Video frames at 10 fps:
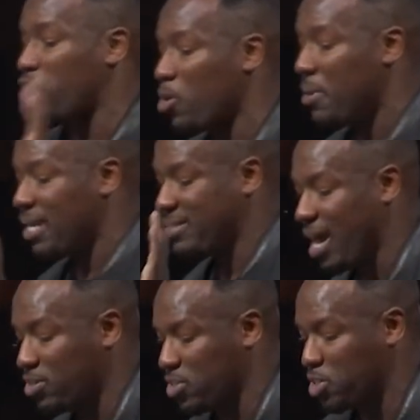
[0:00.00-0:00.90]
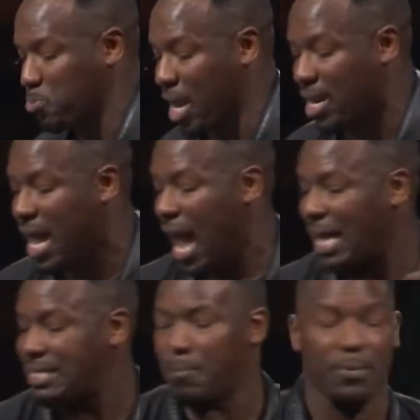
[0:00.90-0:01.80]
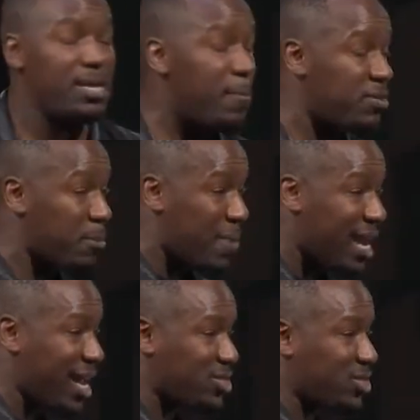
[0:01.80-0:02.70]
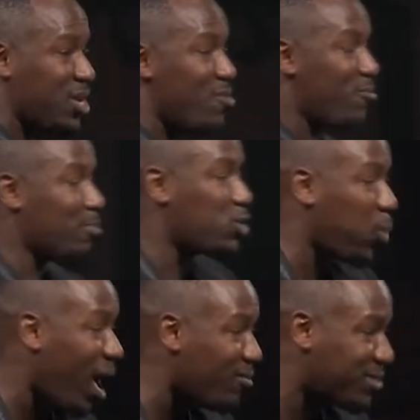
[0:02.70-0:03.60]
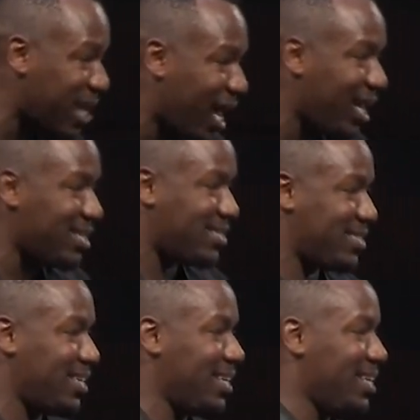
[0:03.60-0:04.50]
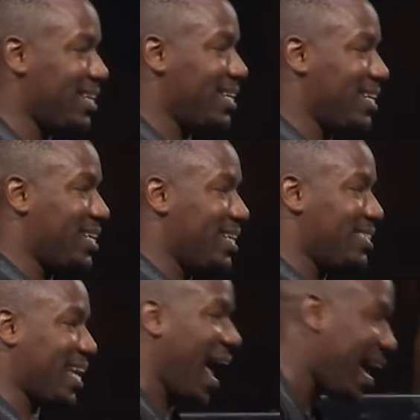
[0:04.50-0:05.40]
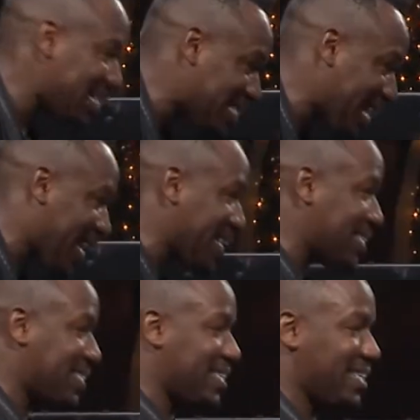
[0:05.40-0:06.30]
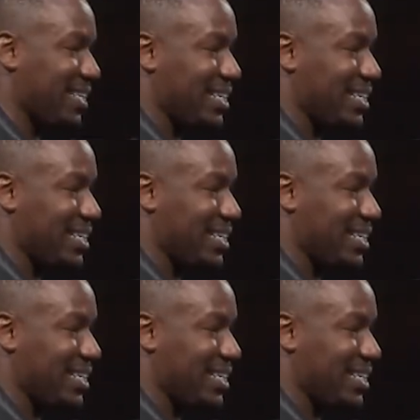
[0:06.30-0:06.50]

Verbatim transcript: the human attention span had dim diminished from 12 seconds to 8 seconds.